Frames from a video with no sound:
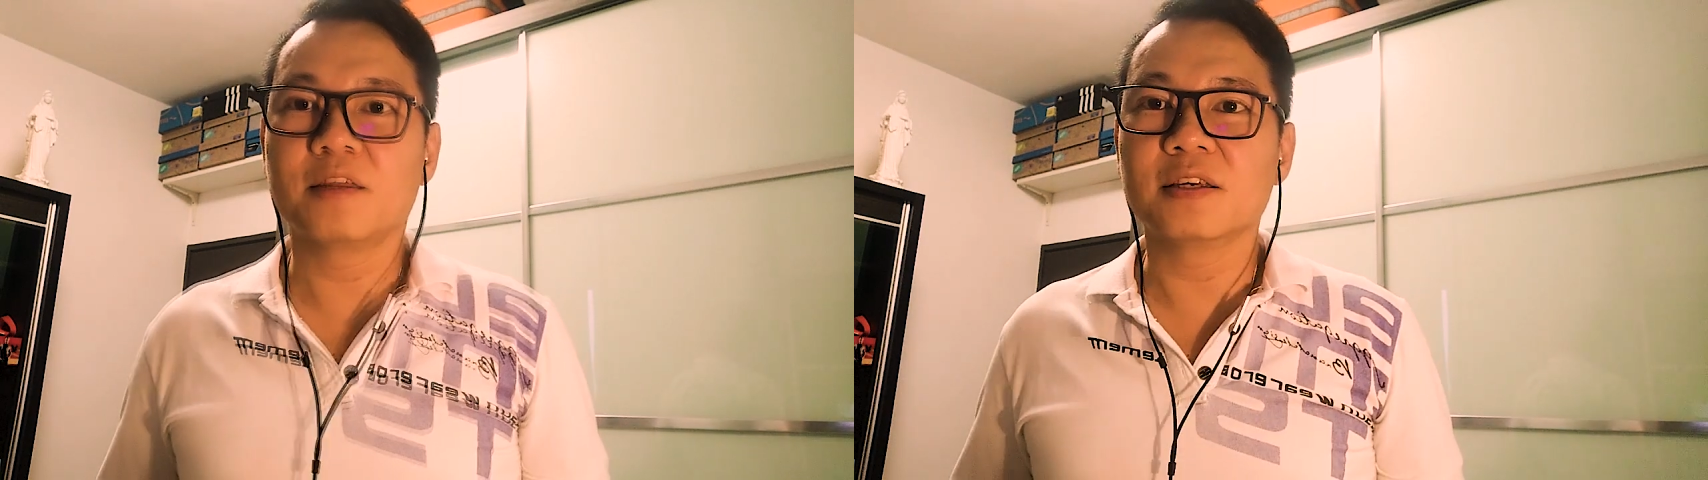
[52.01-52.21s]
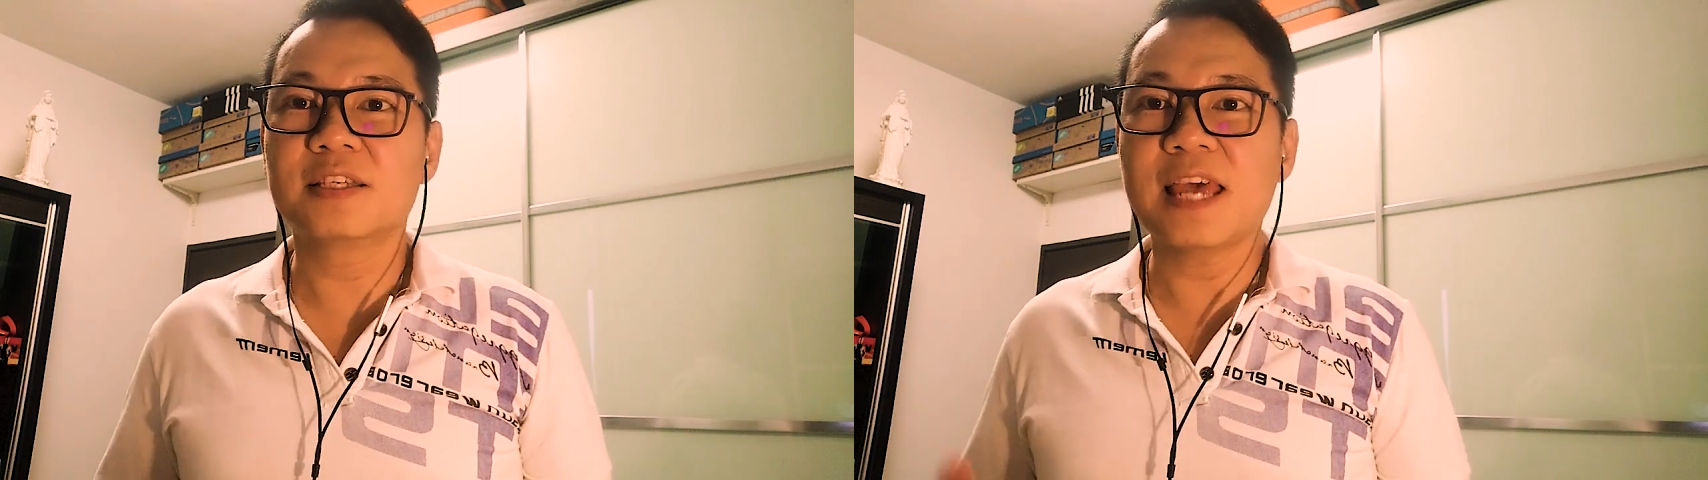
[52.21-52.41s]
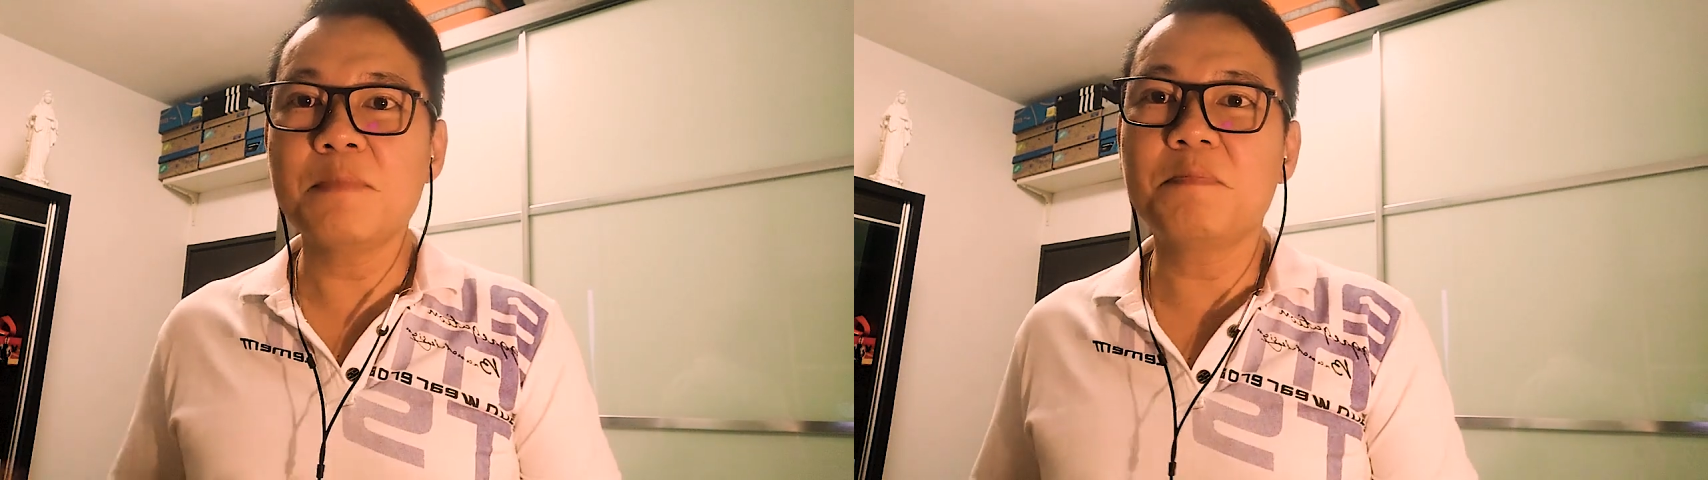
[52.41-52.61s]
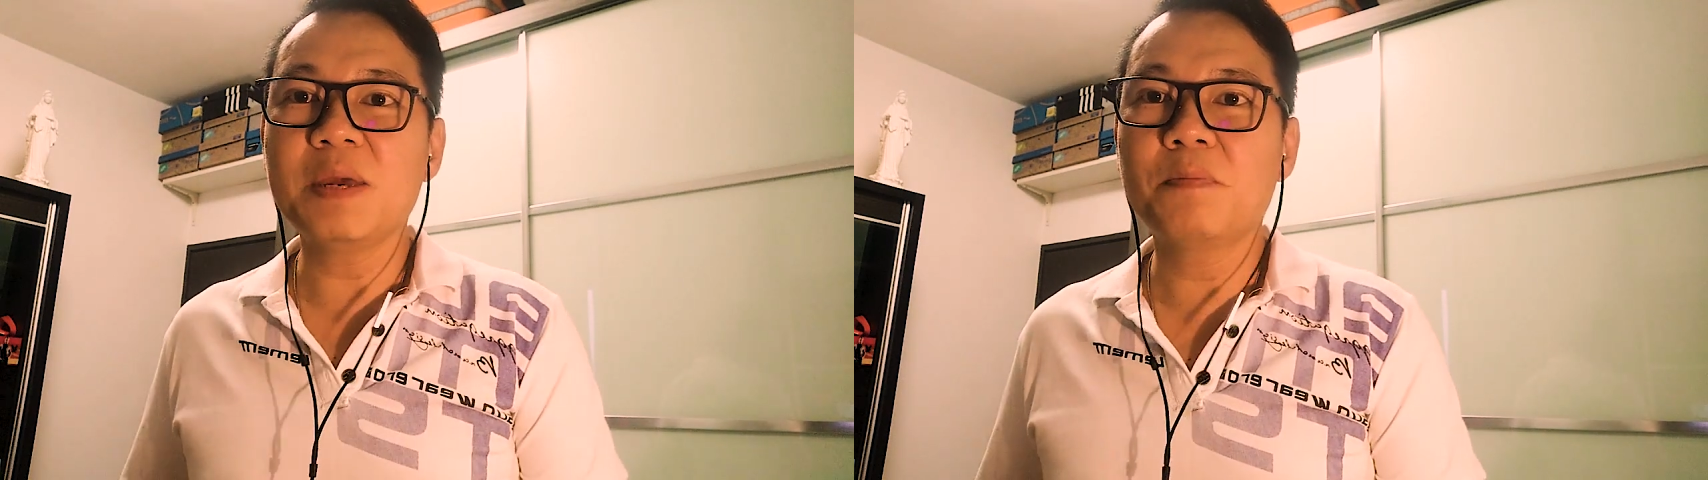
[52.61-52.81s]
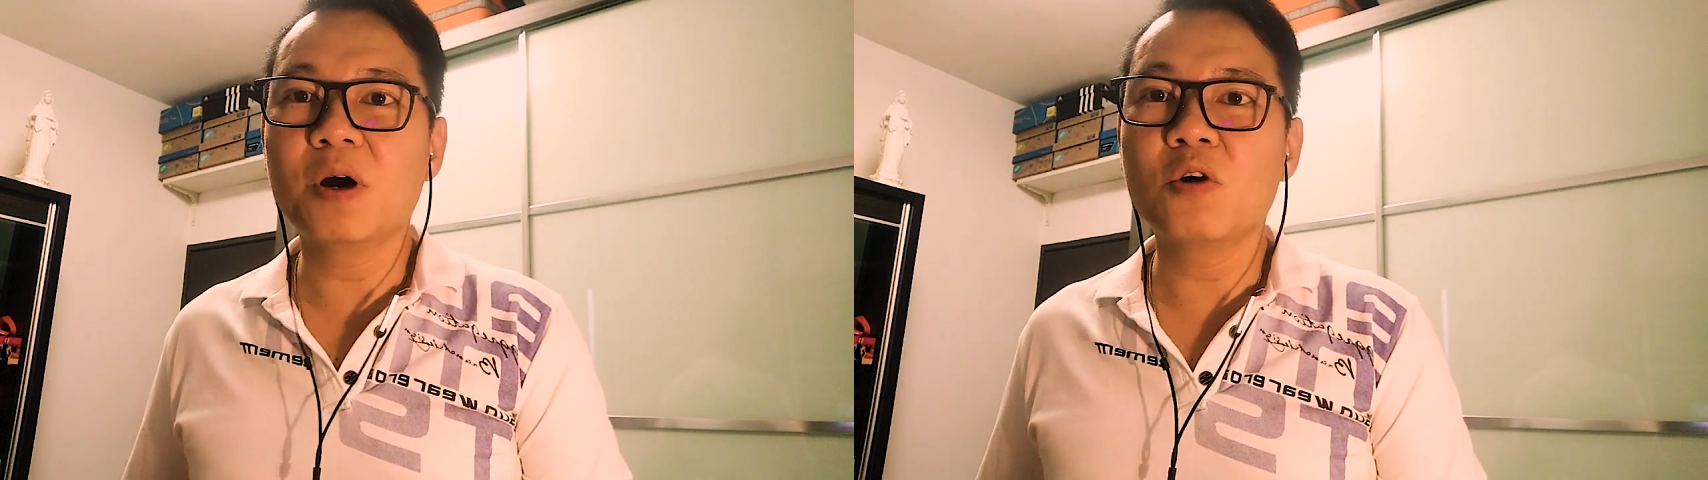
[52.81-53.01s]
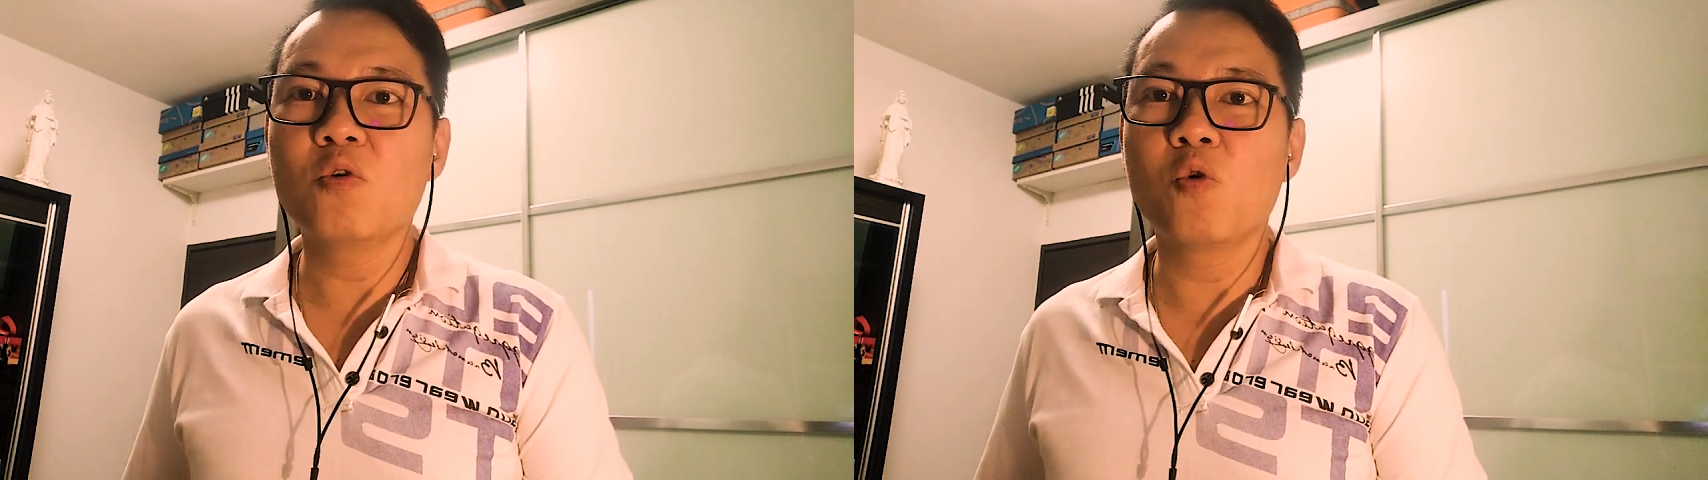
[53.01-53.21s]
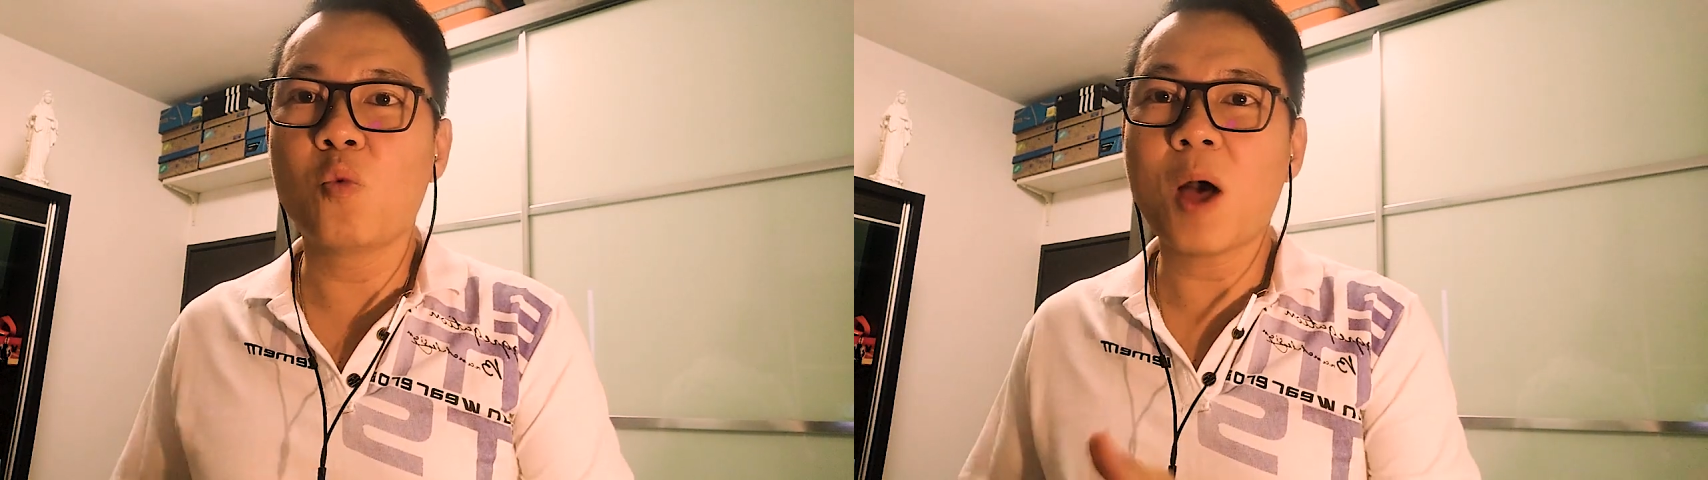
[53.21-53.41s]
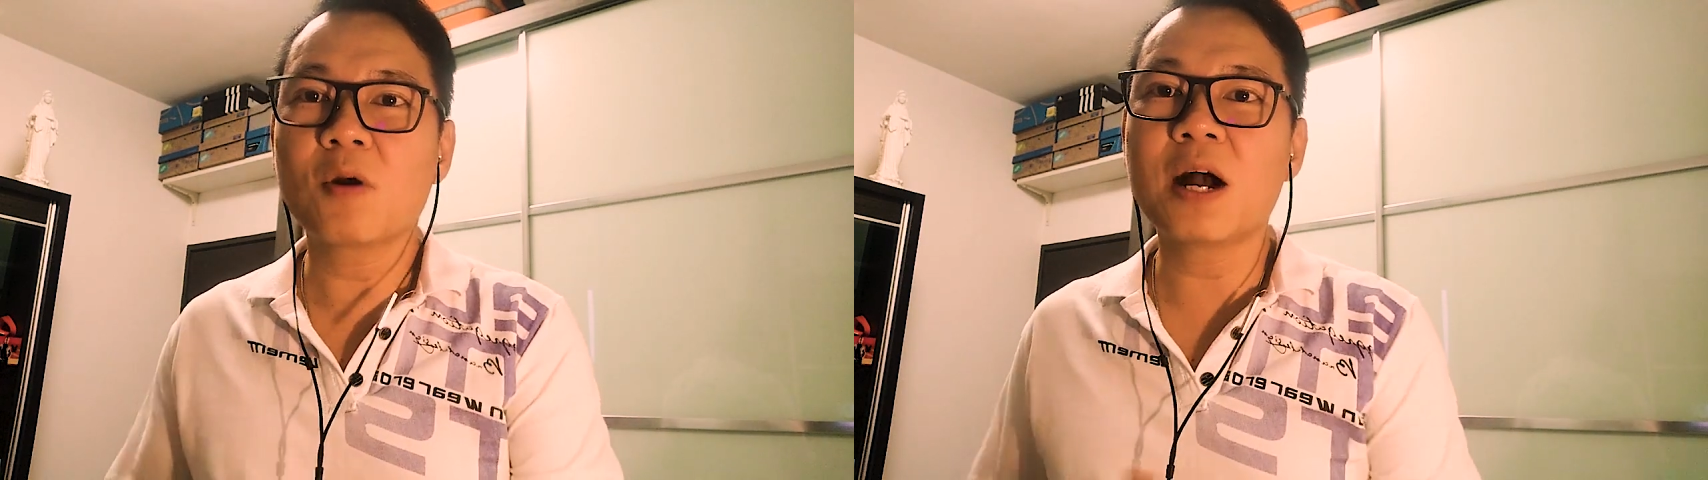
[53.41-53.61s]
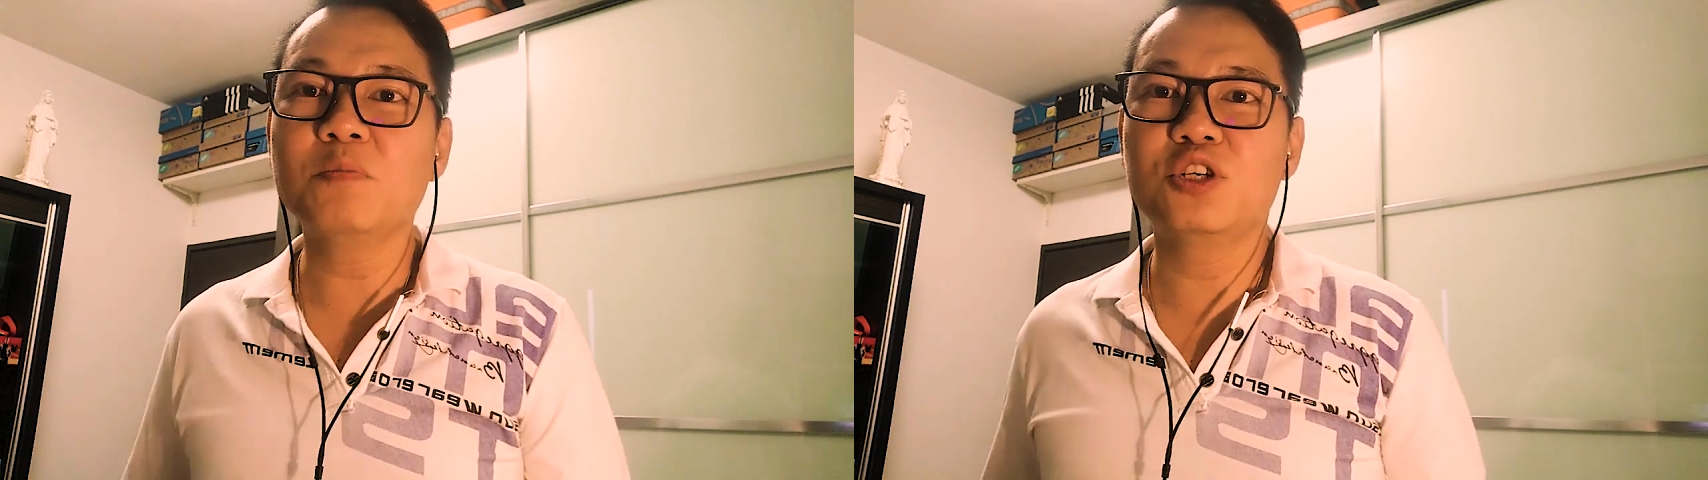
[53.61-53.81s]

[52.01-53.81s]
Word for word: The same people who welcome